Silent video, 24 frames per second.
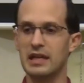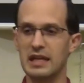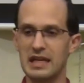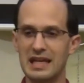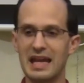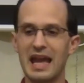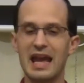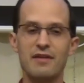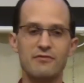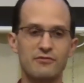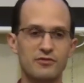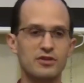He
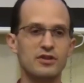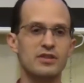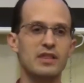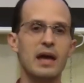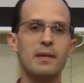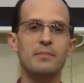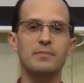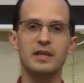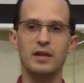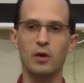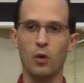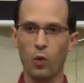gave to
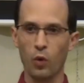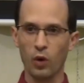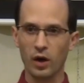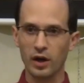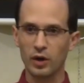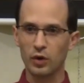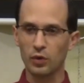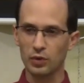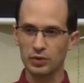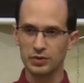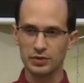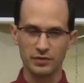them the
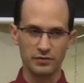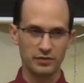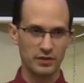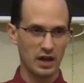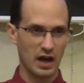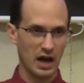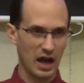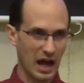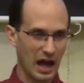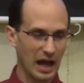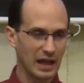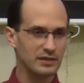oracles of
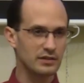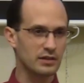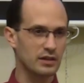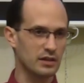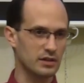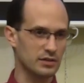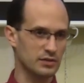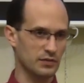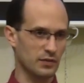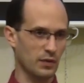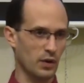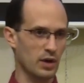God
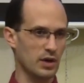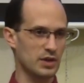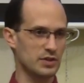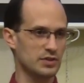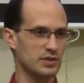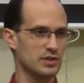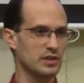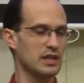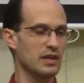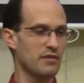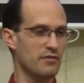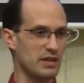as far
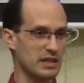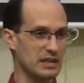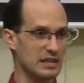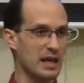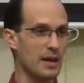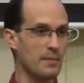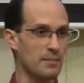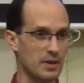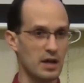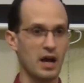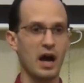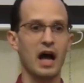as giving
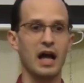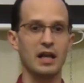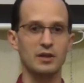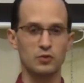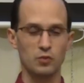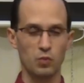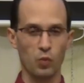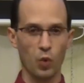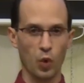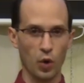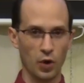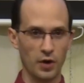them
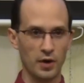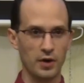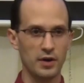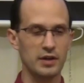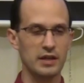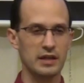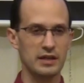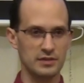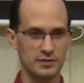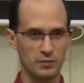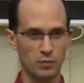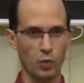God's word,
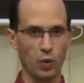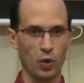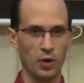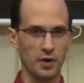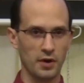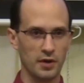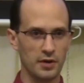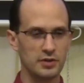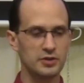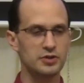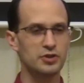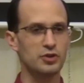His
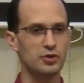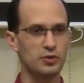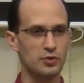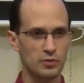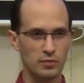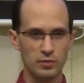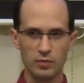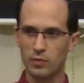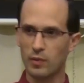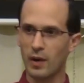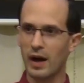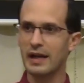word
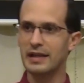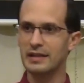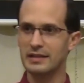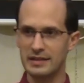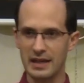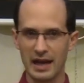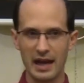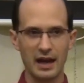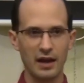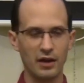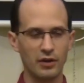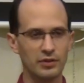to write
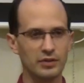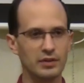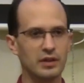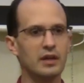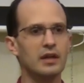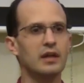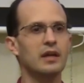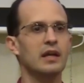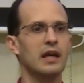down,